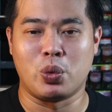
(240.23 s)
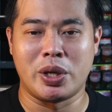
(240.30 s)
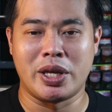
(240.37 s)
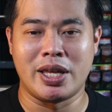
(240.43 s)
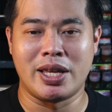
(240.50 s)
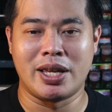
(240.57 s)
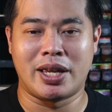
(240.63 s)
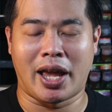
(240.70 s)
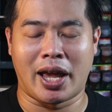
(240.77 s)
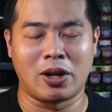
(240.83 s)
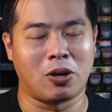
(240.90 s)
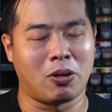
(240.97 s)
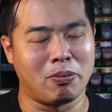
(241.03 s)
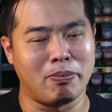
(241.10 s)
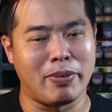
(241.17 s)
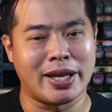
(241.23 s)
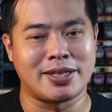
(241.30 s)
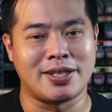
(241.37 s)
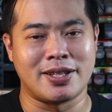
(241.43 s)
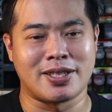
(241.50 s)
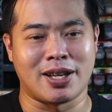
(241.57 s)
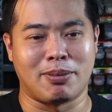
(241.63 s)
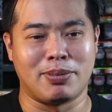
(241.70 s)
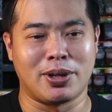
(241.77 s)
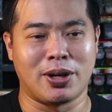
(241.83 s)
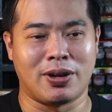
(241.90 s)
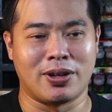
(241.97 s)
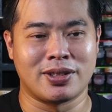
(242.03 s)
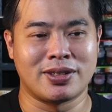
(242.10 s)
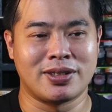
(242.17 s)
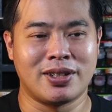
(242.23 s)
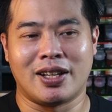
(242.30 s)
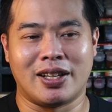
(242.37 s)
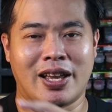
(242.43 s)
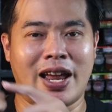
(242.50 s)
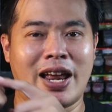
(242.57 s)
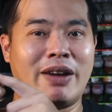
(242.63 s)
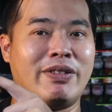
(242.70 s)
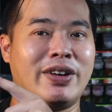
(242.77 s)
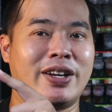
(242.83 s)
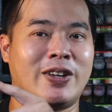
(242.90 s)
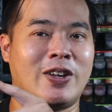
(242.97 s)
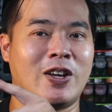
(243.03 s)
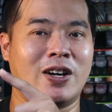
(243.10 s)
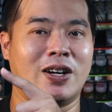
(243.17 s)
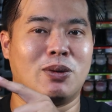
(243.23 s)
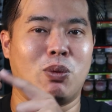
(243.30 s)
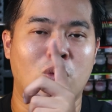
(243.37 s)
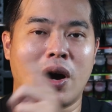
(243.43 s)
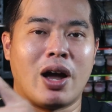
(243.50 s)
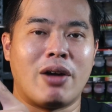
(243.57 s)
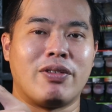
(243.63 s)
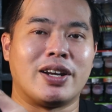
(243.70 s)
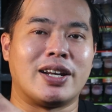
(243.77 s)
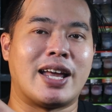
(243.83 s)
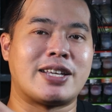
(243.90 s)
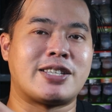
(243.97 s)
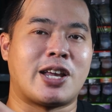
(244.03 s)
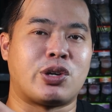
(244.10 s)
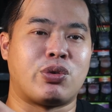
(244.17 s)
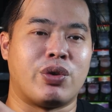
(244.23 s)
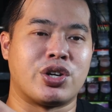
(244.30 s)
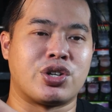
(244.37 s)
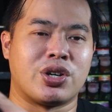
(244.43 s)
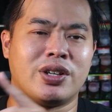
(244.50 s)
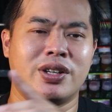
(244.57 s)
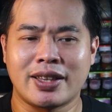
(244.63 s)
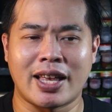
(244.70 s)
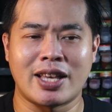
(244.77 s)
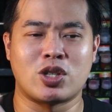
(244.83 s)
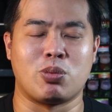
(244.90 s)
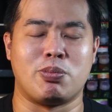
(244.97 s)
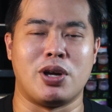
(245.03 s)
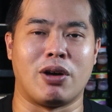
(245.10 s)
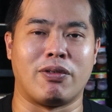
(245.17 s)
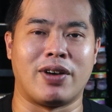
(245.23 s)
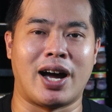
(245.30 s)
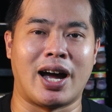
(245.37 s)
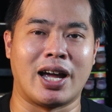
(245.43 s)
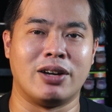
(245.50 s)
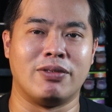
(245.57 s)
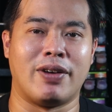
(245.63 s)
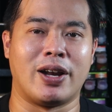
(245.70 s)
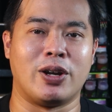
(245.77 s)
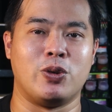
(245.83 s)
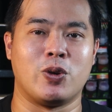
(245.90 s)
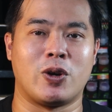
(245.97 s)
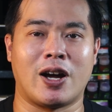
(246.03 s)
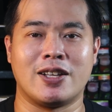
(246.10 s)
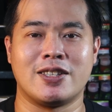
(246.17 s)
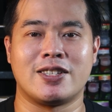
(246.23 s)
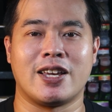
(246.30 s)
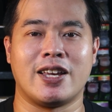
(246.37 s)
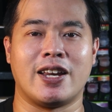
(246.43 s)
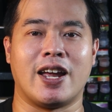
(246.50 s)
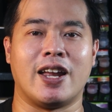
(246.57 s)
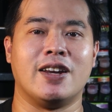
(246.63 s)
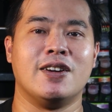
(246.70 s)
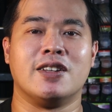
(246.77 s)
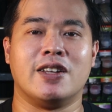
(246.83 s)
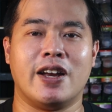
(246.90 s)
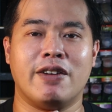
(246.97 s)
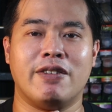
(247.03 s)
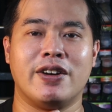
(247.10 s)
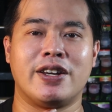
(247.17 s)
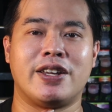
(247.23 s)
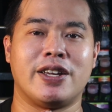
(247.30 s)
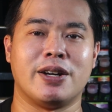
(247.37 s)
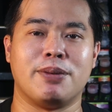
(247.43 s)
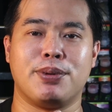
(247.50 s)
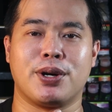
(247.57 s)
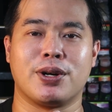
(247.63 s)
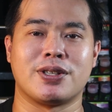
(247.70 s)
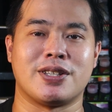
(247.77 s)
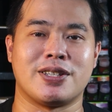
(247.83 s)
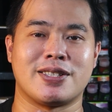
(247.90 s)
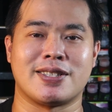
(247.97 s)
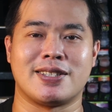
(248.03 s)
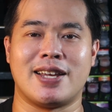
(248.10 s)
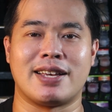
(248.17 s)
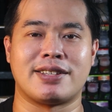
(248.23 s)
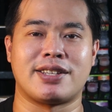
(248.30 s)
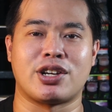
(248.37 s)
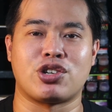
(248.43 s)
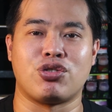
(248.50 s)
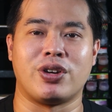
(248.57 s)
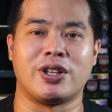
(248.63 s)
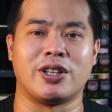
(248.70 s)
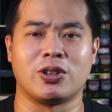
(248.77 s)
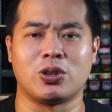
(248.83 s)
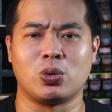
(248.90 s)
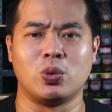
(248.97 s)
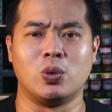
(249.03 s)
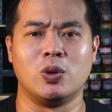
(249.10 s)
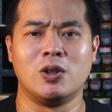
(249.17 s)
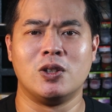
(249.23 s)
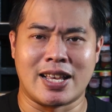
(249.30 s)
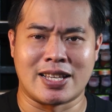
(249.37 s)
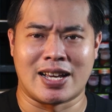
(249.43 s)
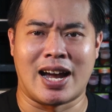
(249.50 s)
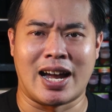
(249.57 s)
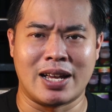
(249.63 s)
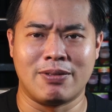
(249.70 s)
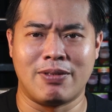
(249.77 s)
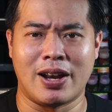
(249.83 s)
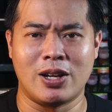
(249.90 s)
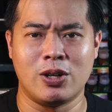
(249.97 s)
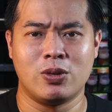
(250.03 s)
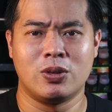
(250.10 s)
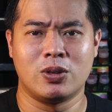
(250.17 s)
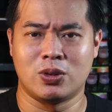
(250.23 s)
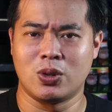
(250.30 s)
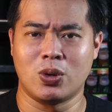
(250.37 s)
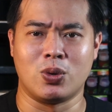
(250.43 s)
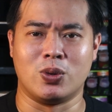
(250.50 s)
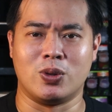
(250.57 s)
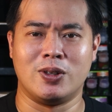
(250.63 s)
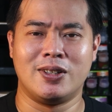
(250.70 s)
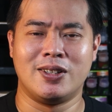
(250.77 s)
we cannot mix this up because the area here, while having less saturation, tends to be of a higher value. You can't say that the area here, because it's less saturated too, has a higher value? No.